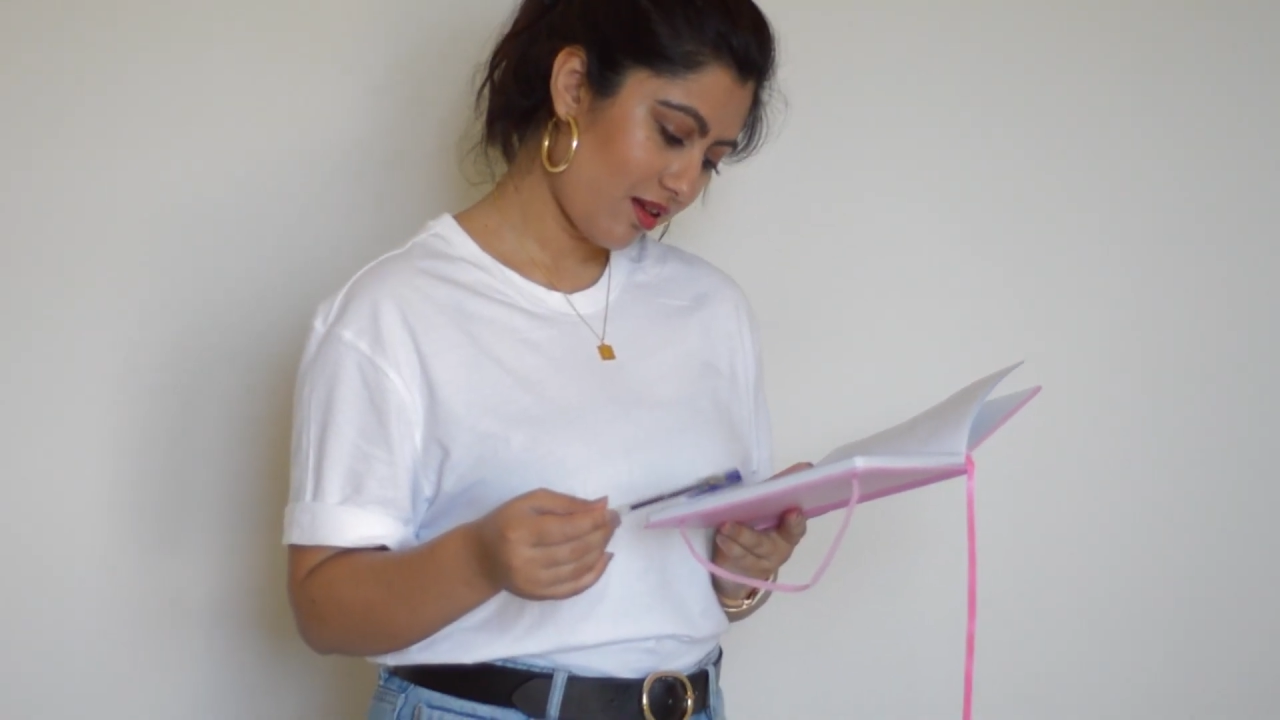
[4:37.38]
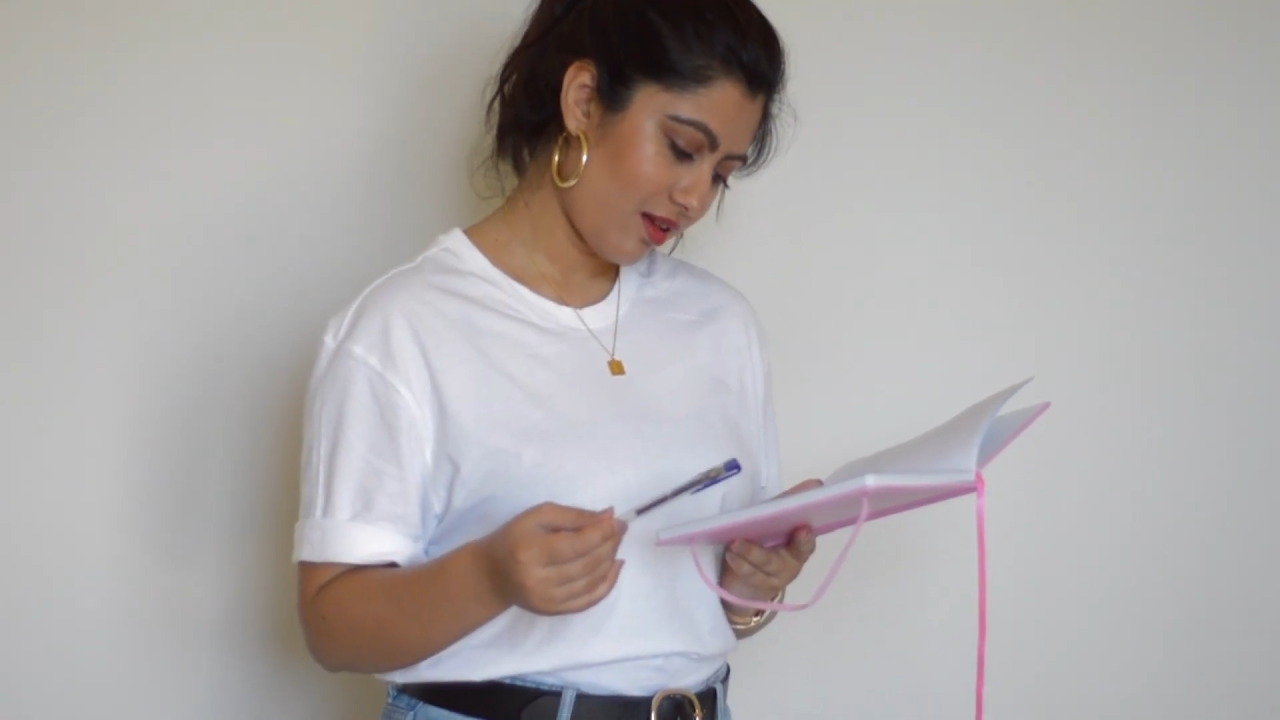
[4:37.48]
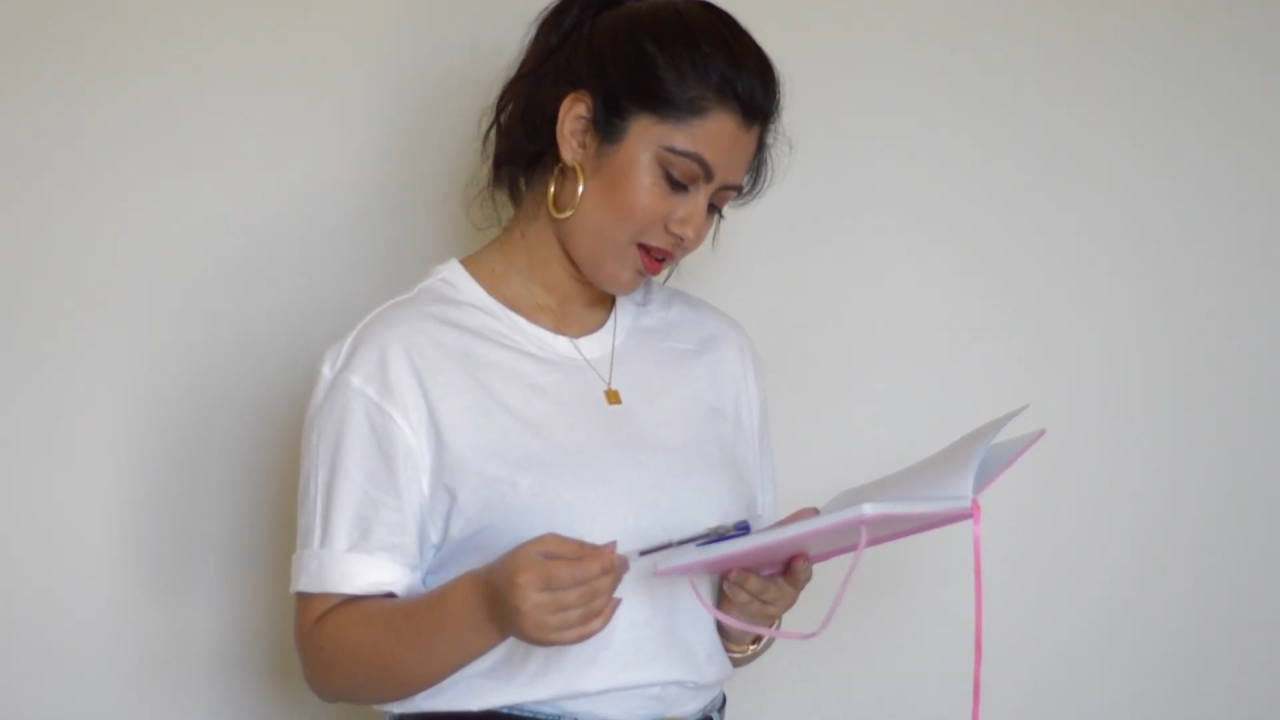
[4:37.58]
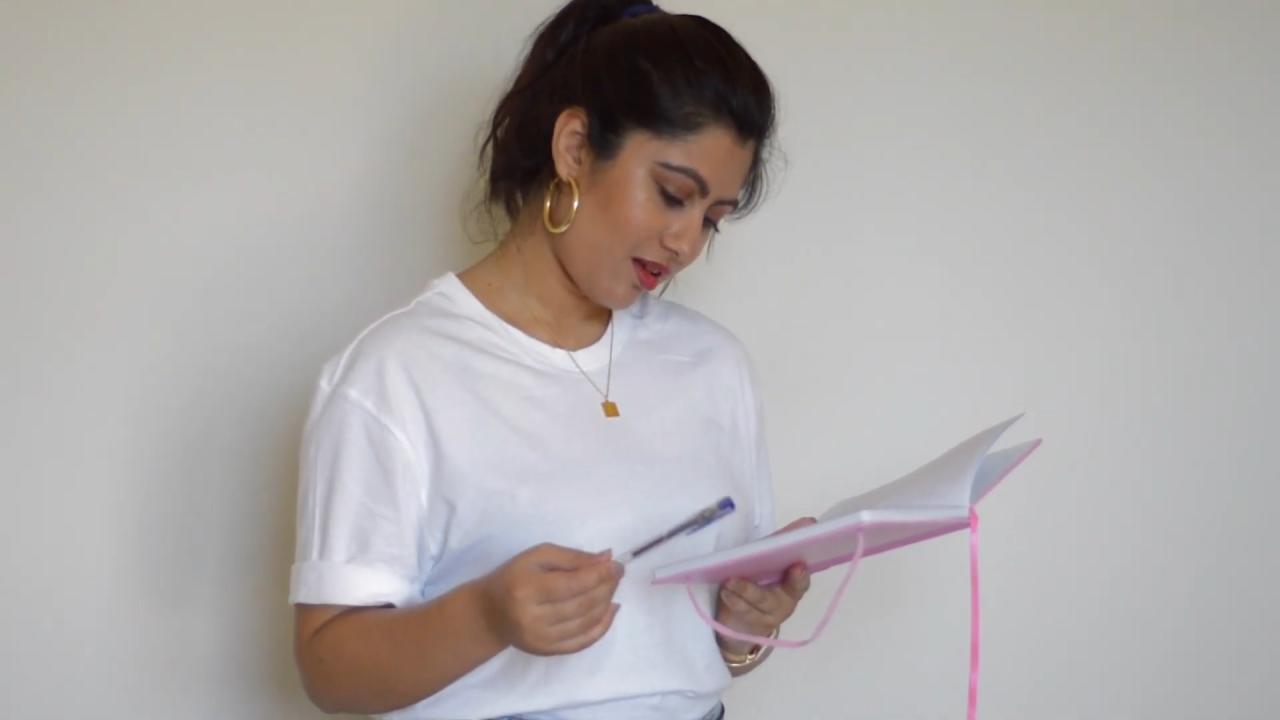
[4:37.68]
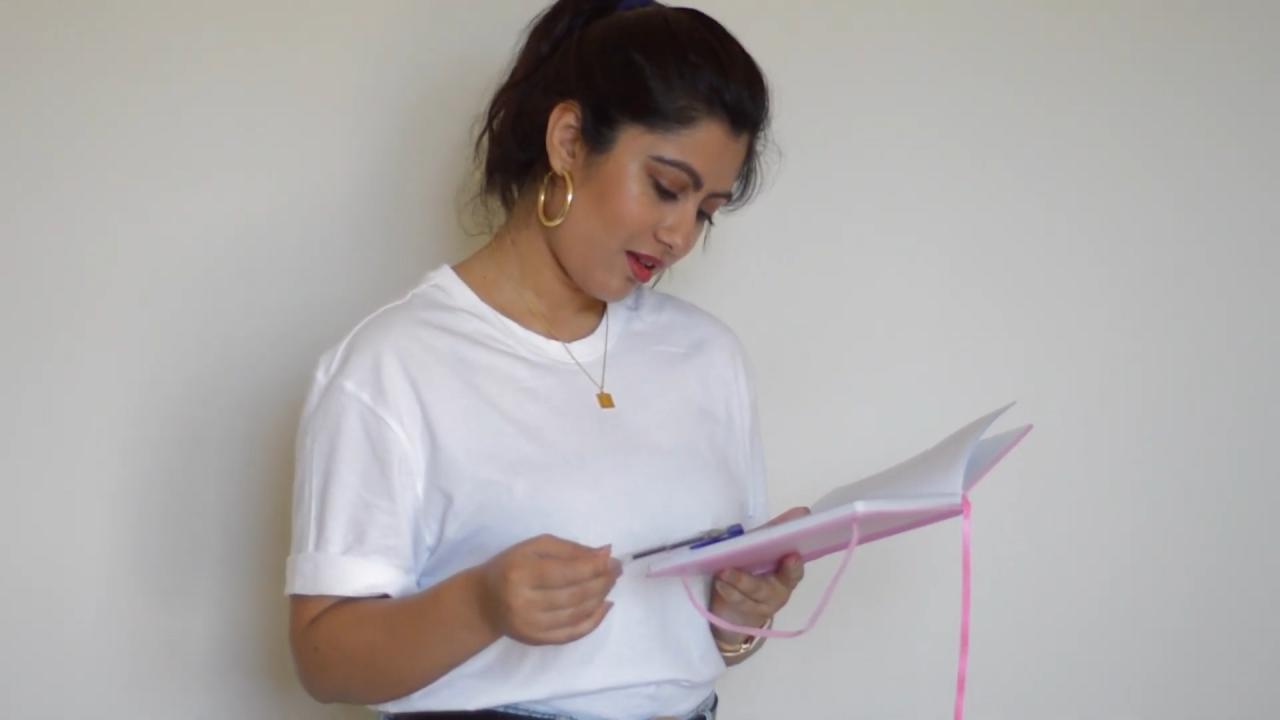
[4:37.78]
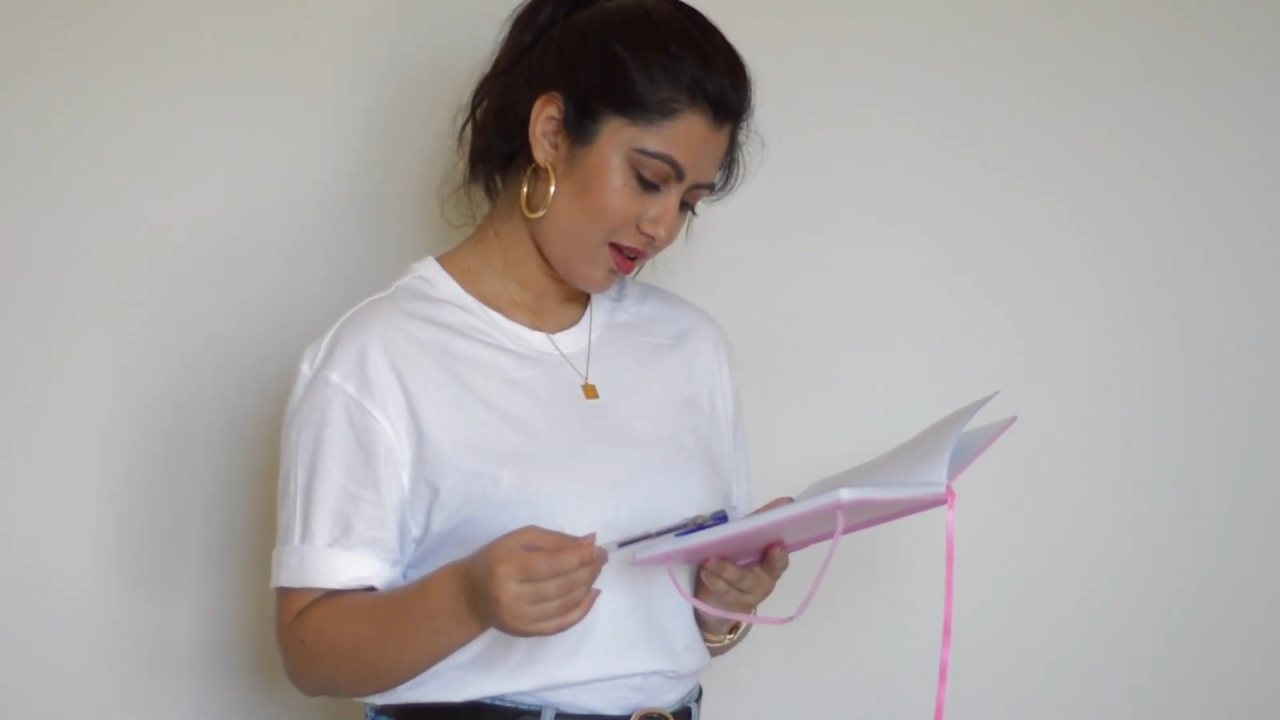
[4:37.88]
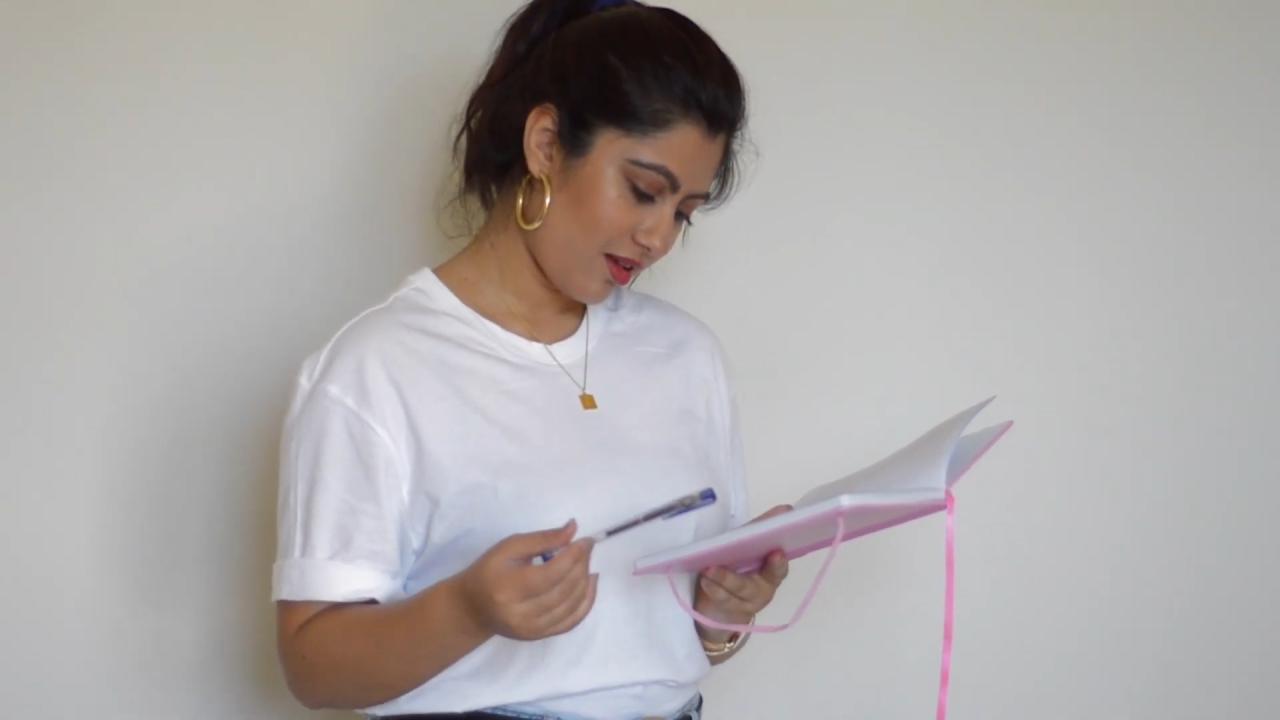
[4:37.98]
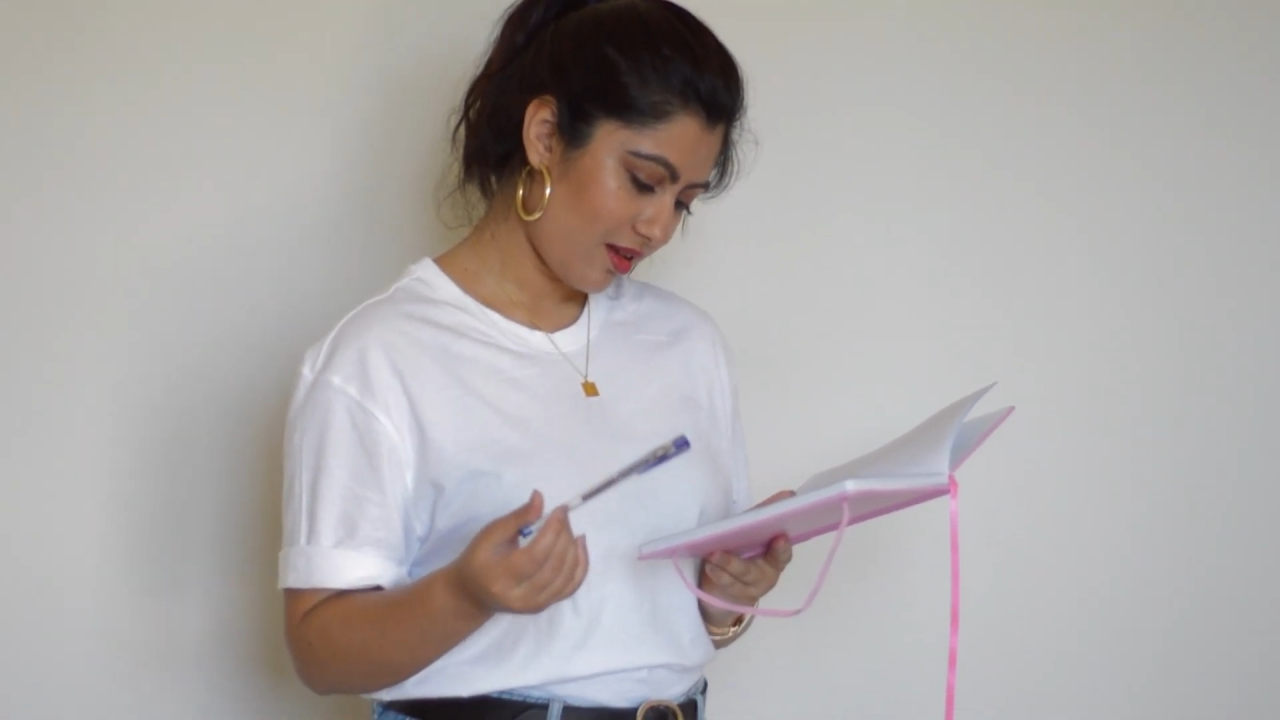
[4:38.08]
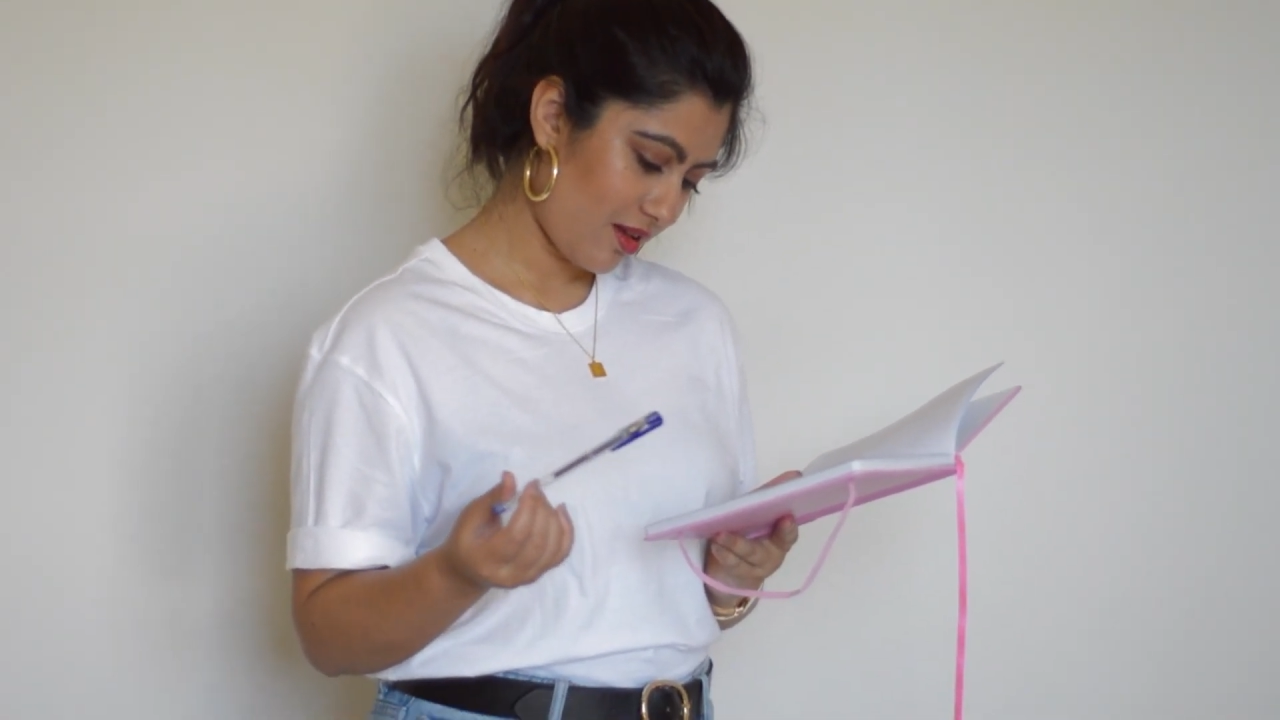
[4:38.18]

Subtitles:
tying my hair